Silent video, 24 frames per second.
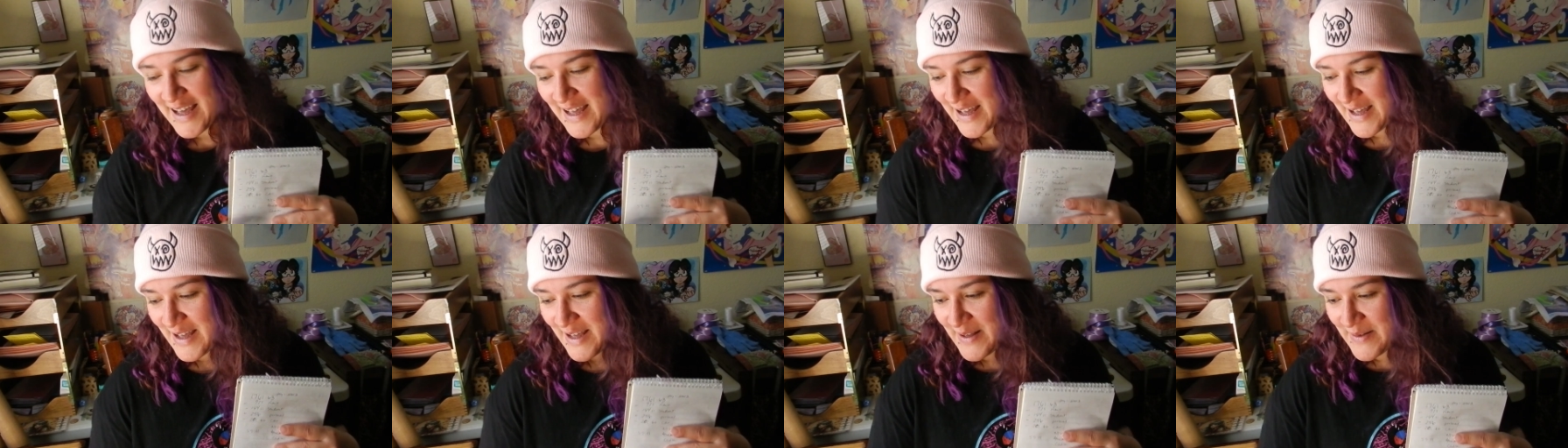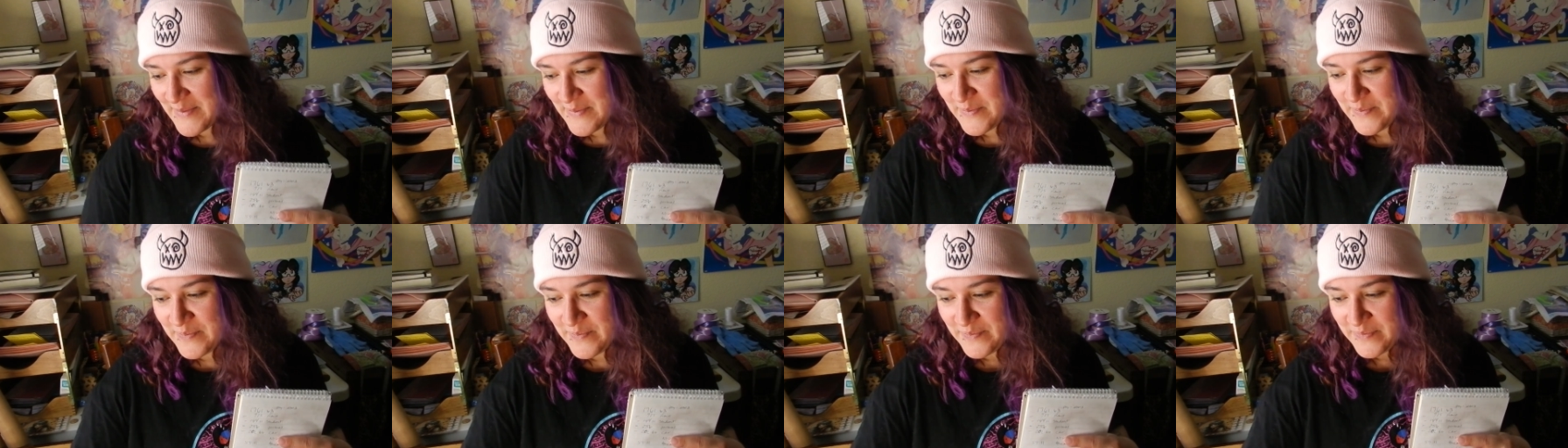
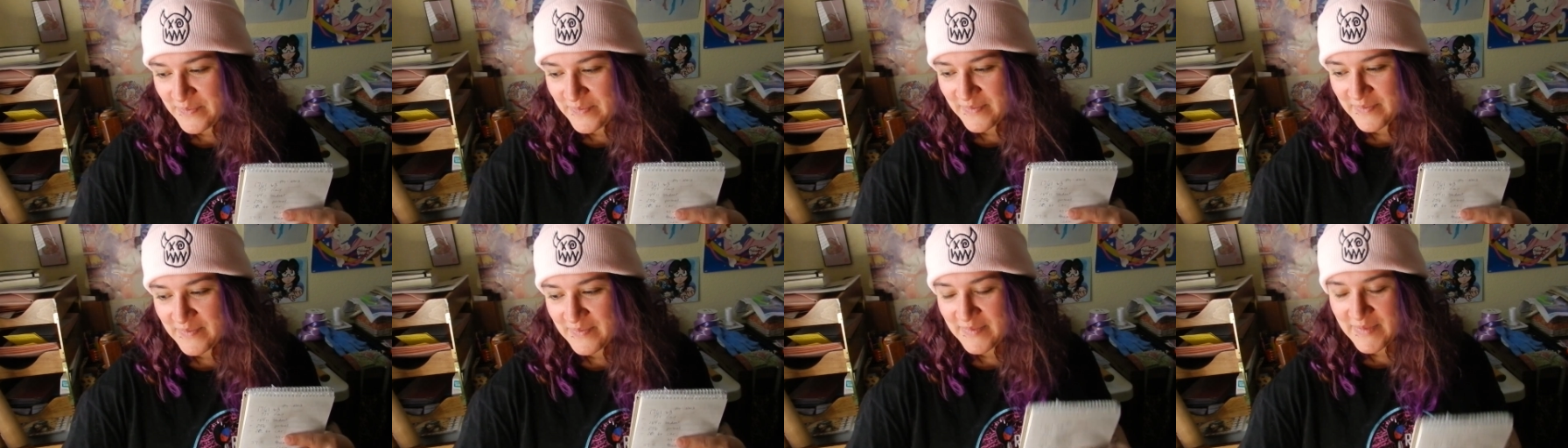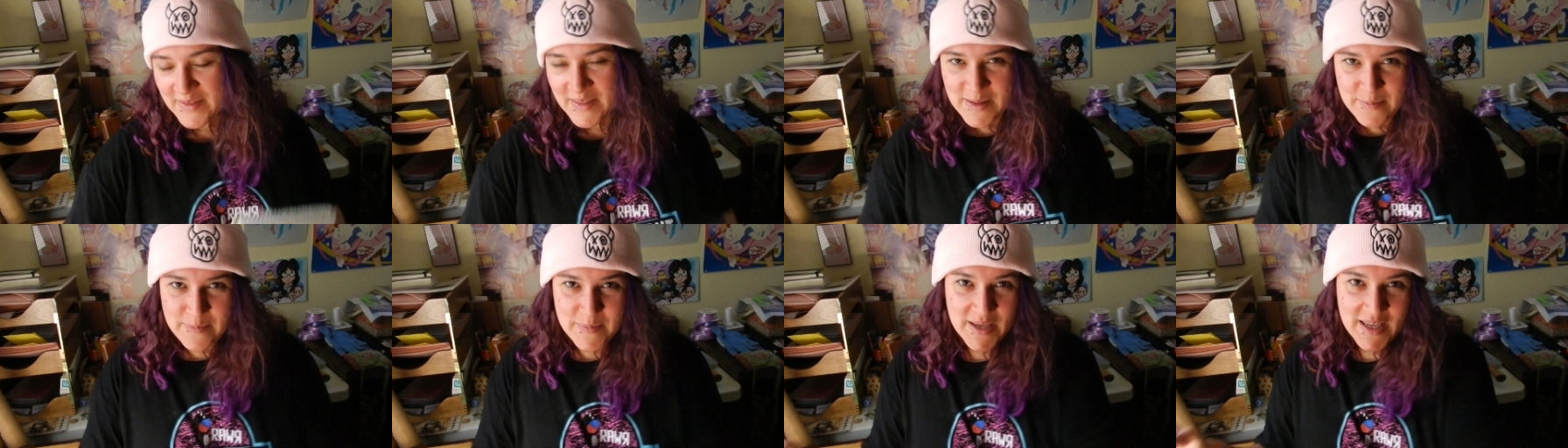um,
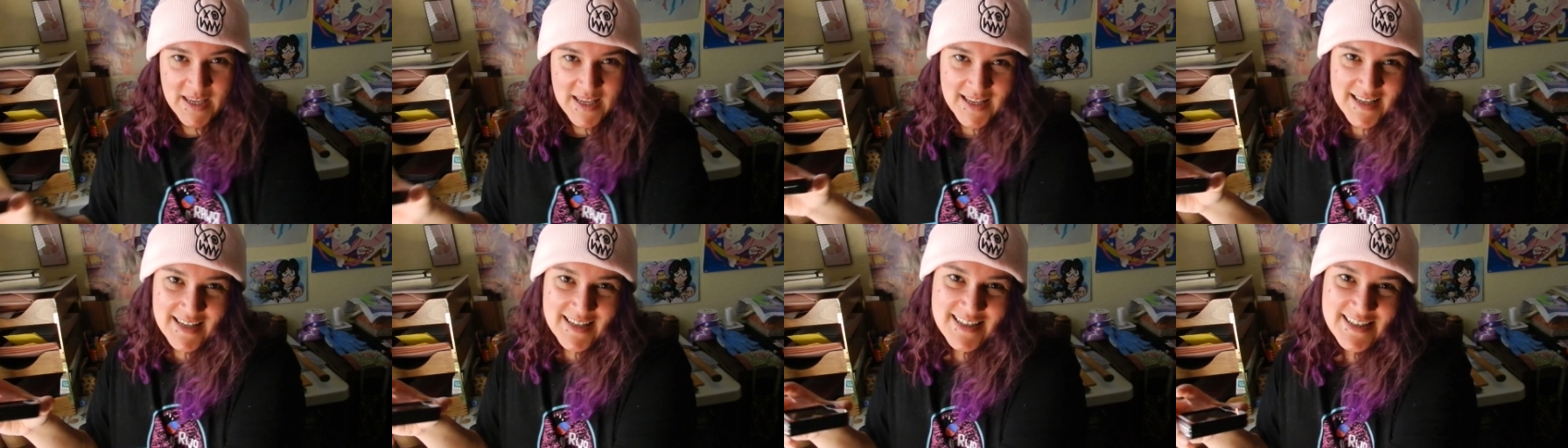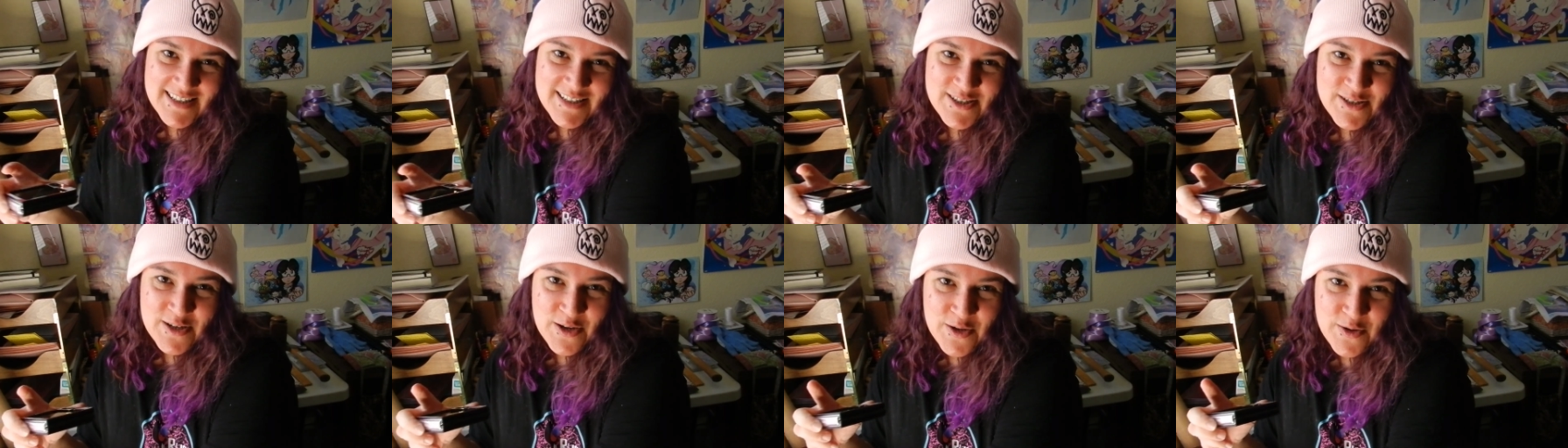let me
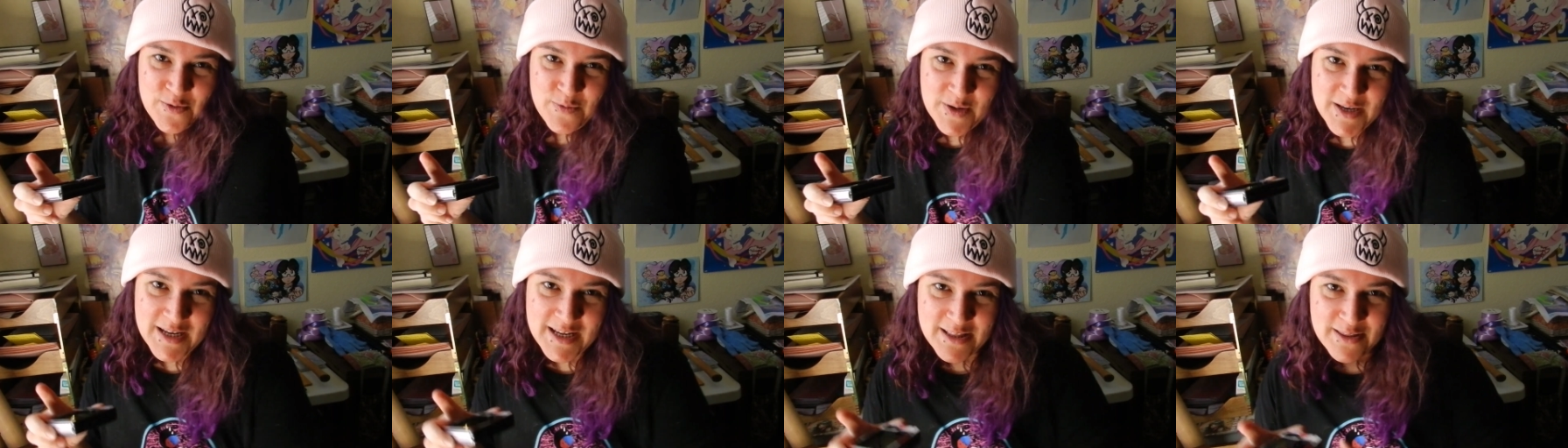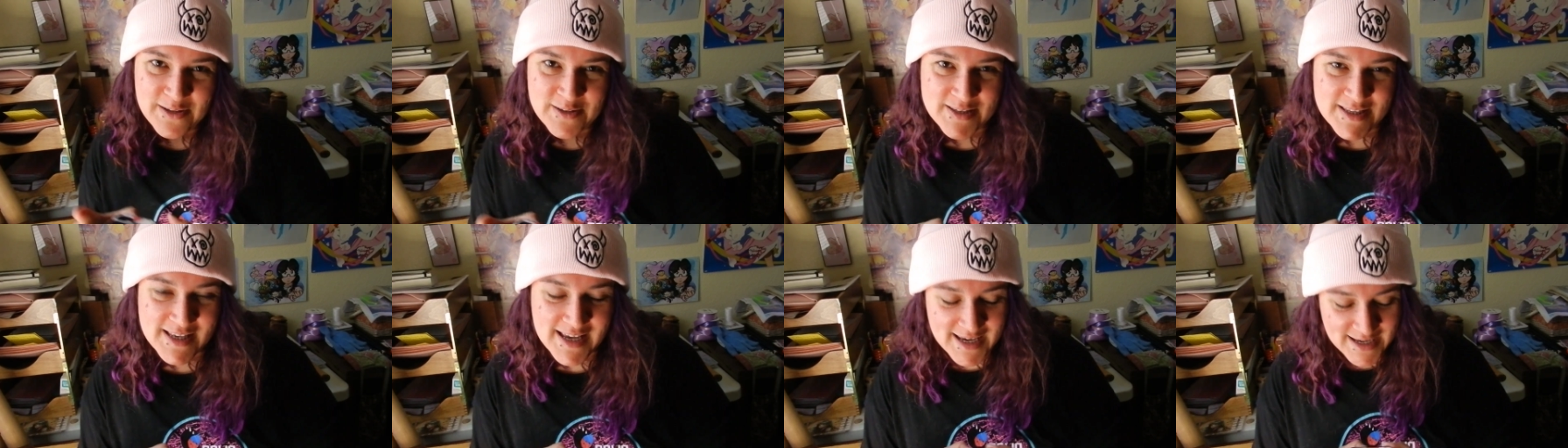show you what he
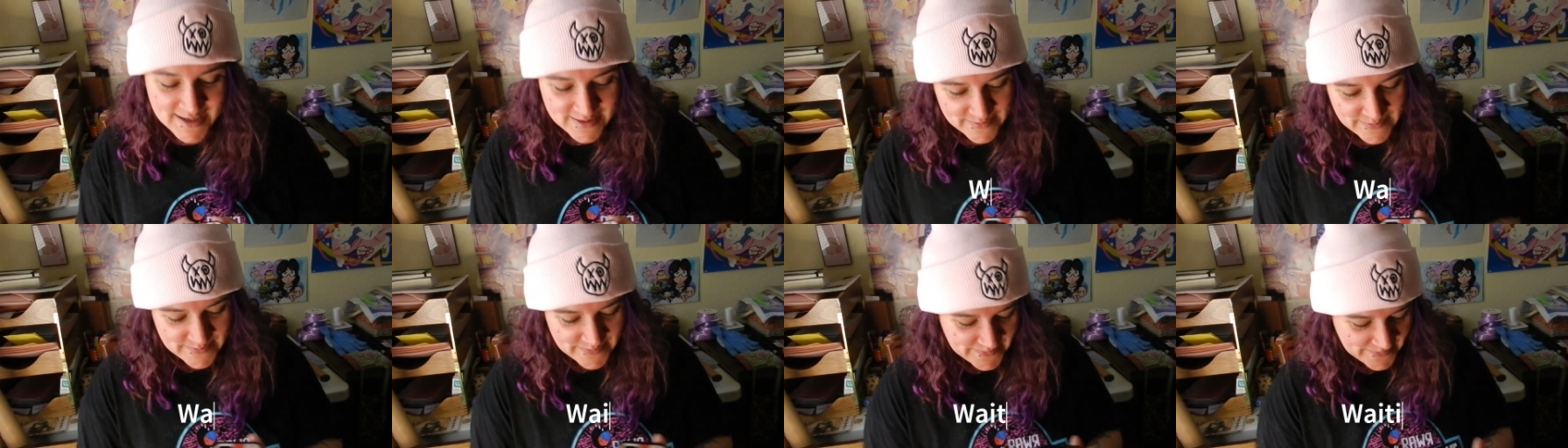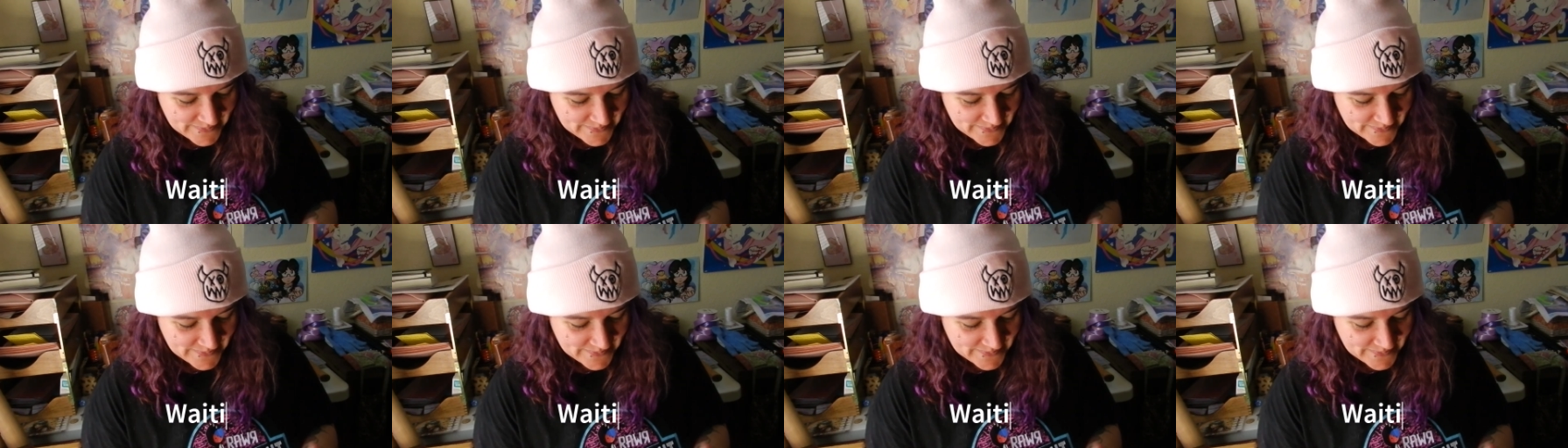looks like.